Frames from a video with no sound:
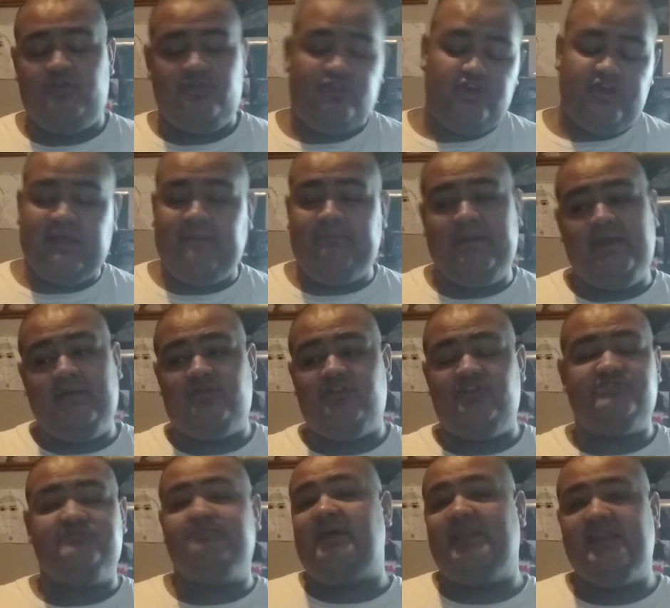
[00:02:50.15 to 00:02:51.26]

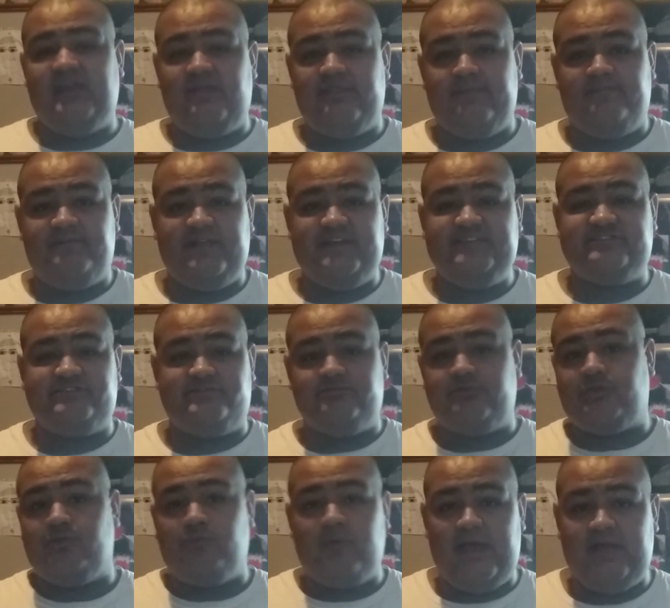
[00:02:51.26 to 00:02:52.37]
There's many other places
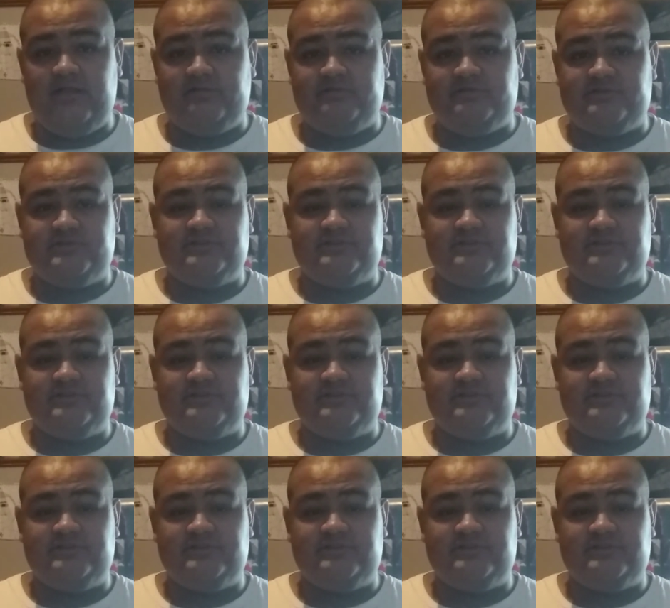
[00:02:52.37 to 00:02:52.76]
with wells.